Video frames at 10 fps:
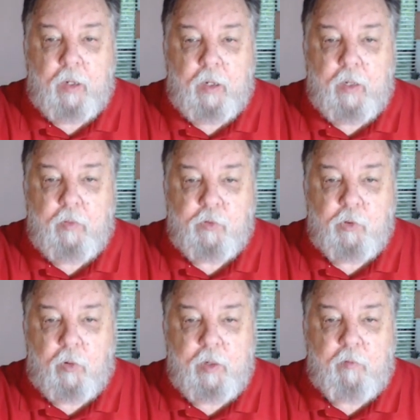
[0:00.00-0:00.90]
In the
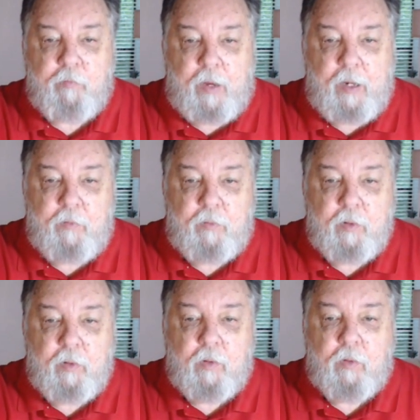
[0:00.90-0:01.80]
journey of faith,
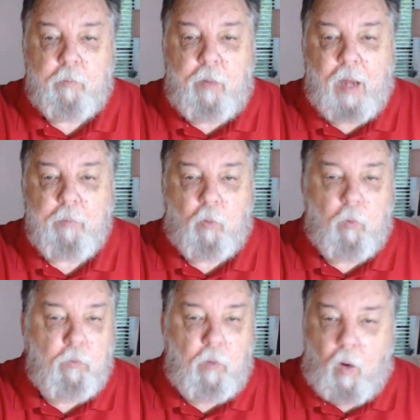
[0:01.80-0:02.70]
the
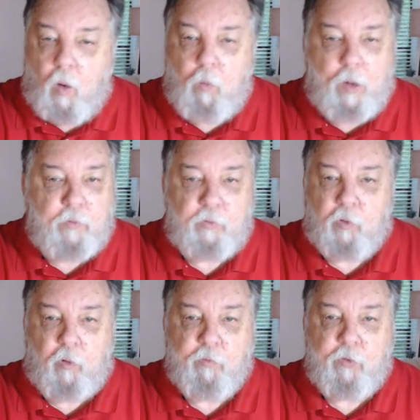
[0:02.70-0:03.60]
Bible always
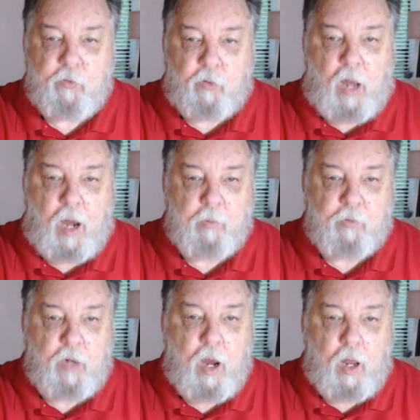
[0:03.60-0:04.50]
serves as a timeless
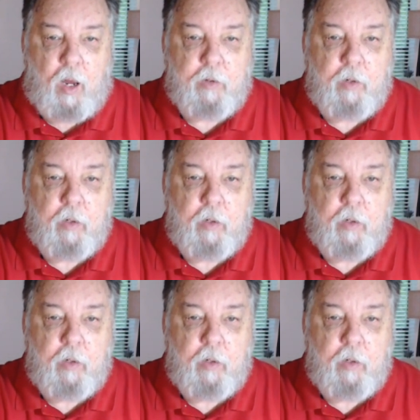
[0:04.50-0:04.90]
guide.